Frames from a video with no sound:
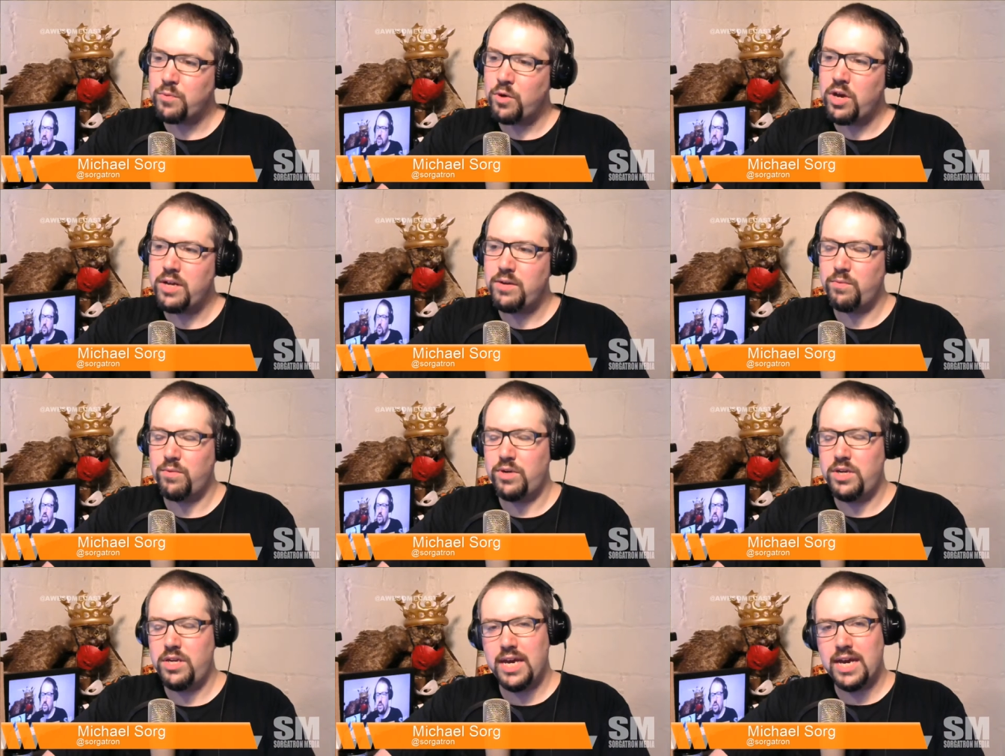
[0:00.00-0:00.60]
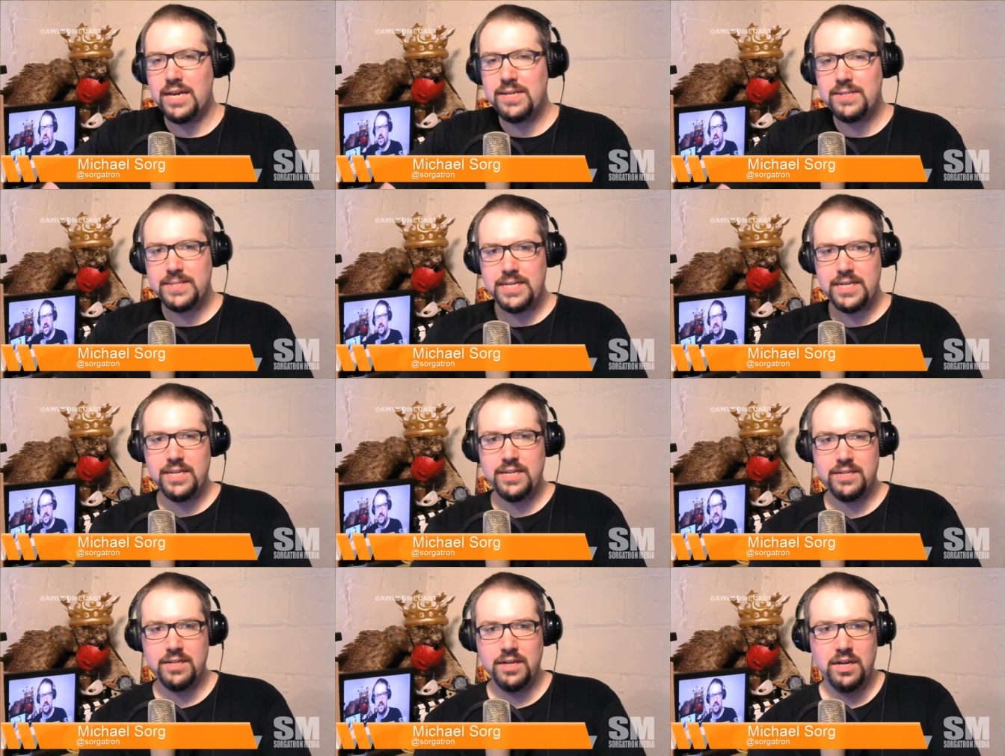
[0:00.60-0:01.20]
want? What do you guys
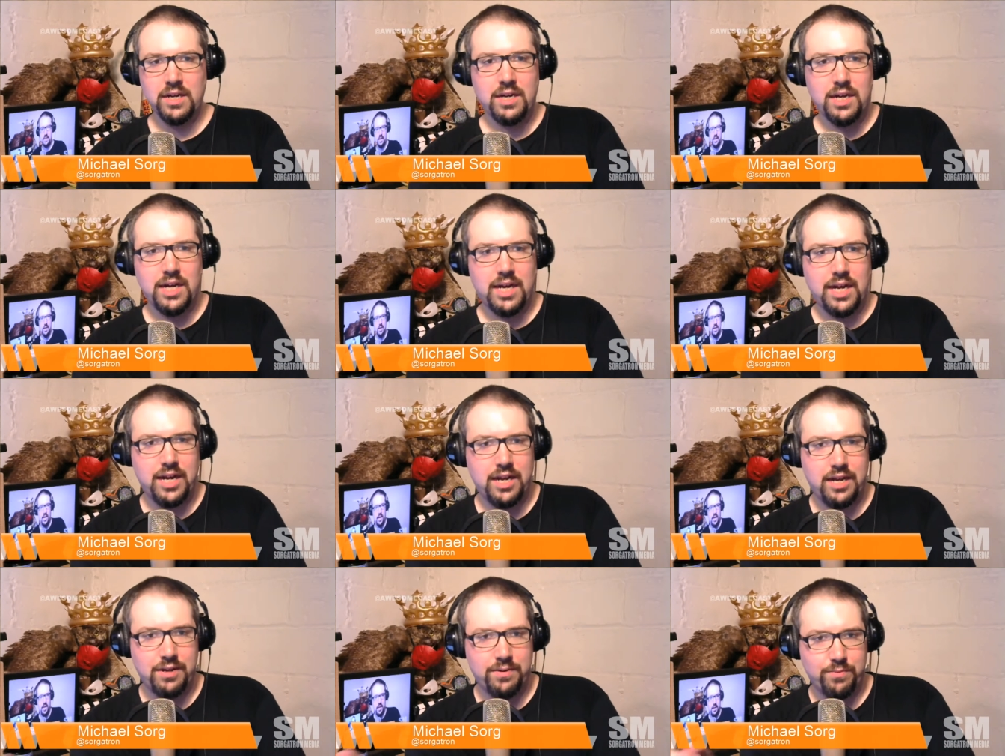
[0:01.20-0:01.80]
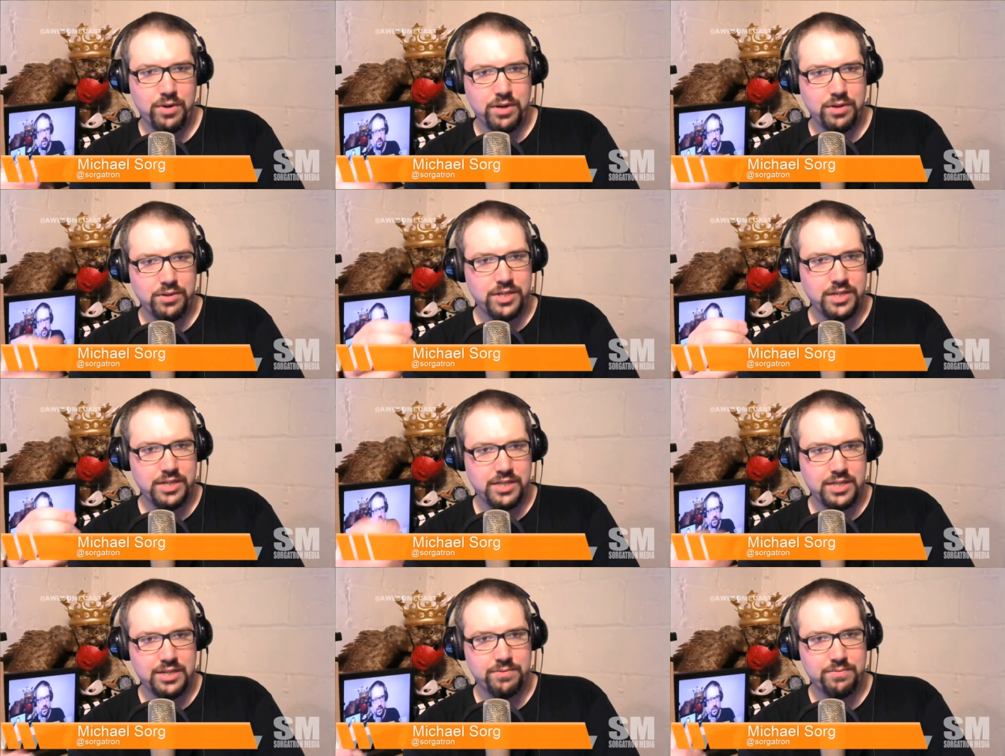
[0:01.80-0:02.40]
need? What
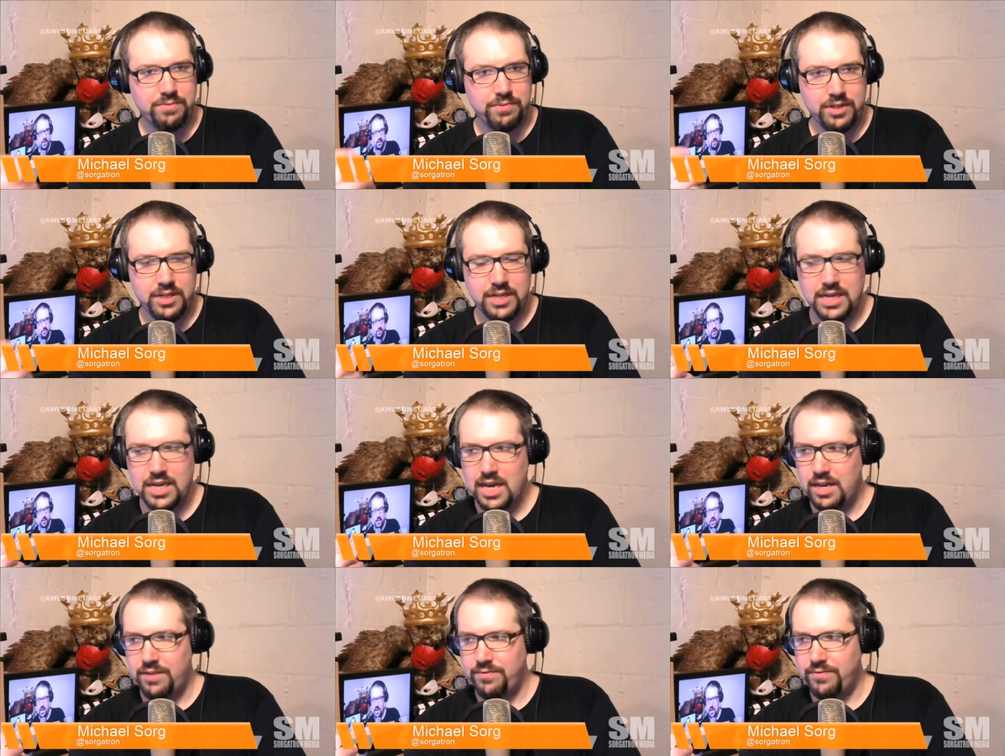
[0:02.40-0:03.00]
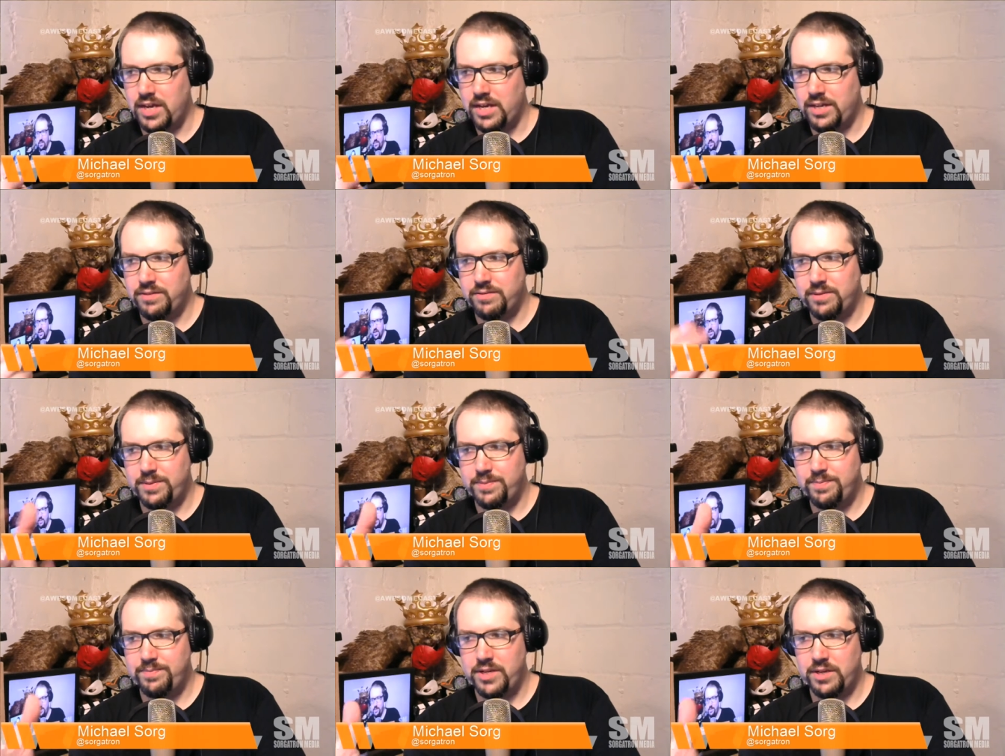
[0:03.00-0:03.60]
to really kind of get,
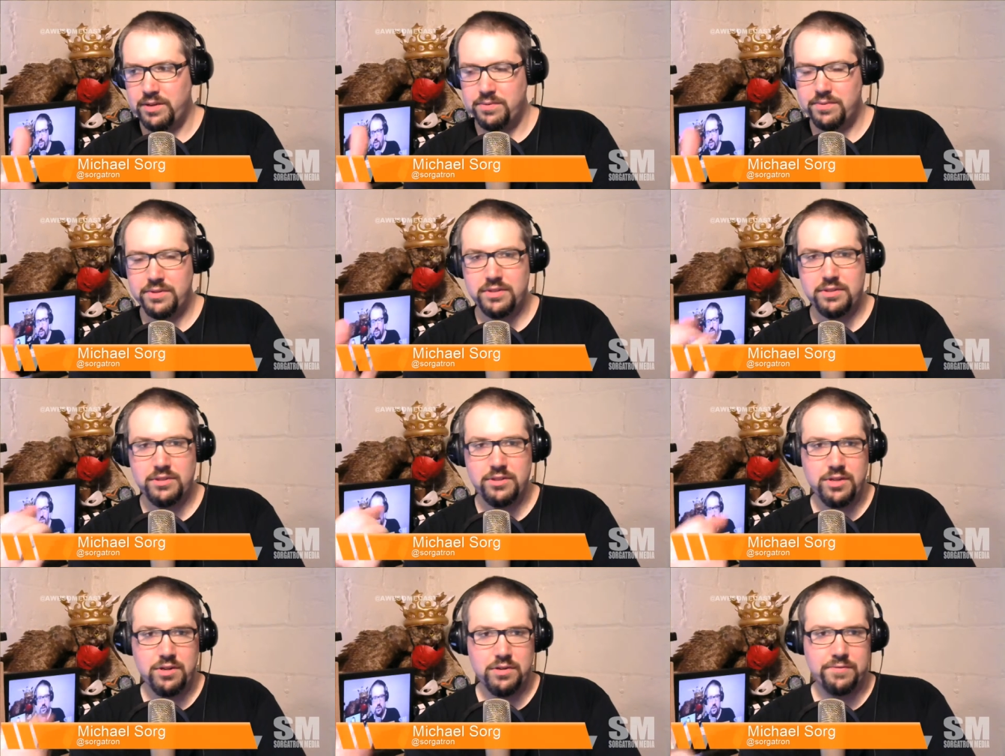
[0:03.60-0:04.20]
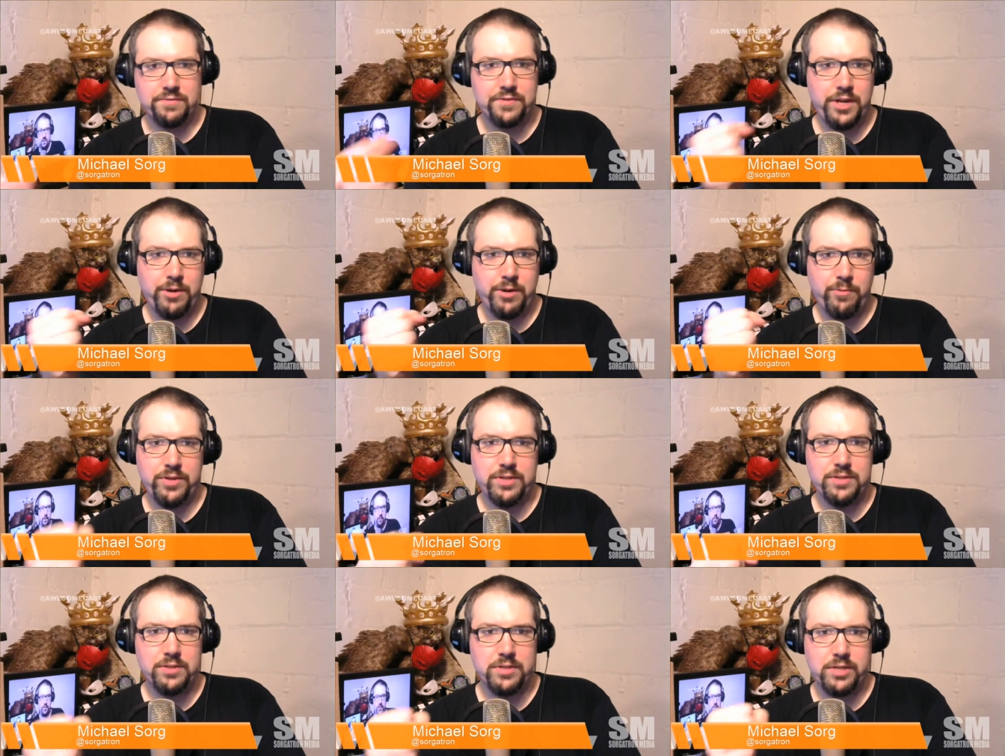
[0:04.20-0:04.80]
you know, stoke the flame
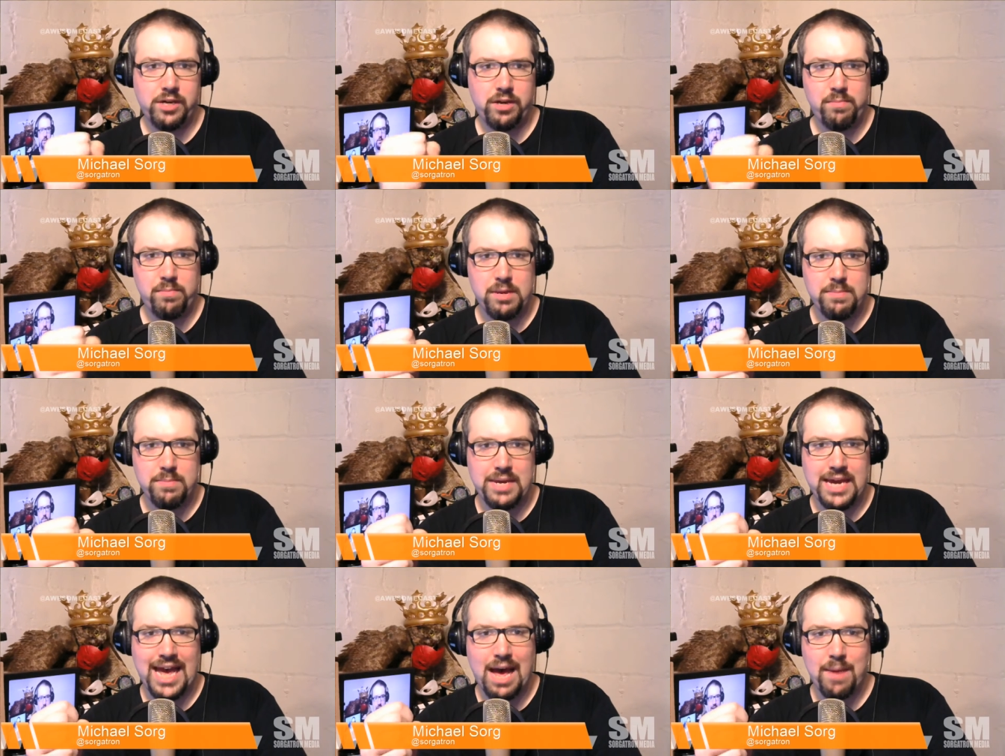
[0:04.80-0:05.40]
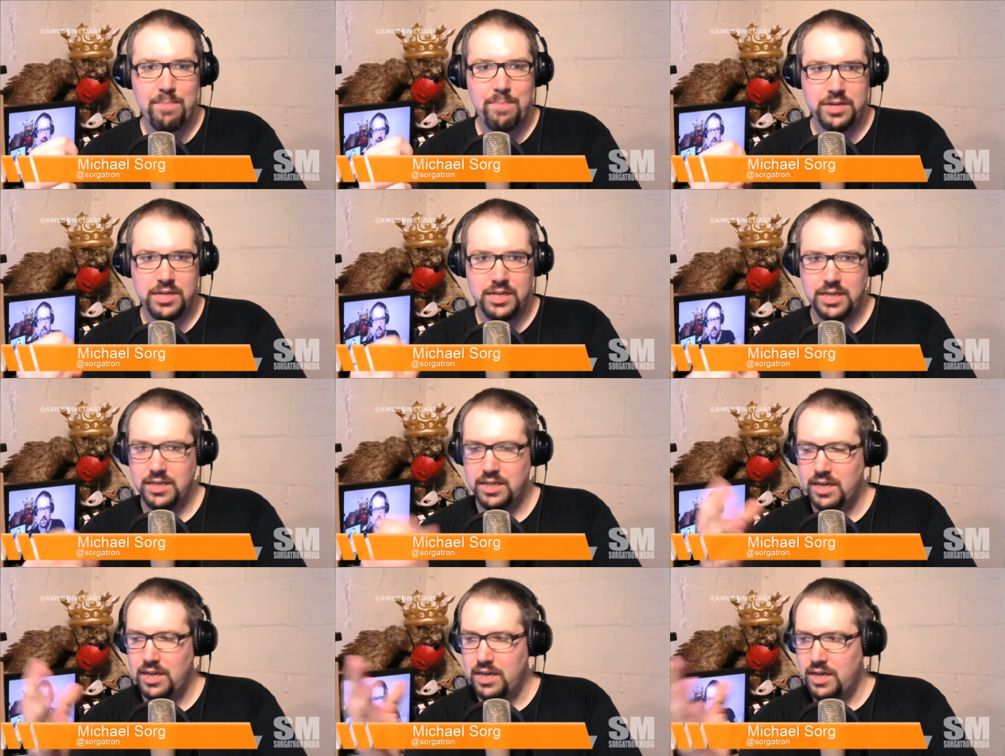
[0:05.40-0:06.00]
of this maybe
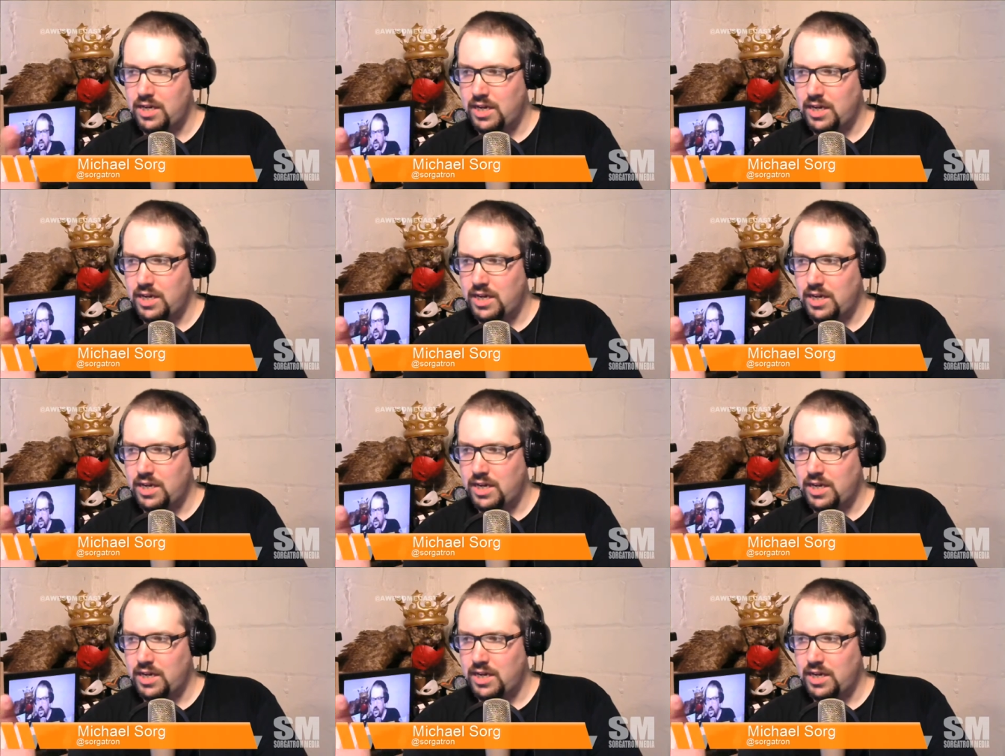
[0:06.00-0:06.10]
happening?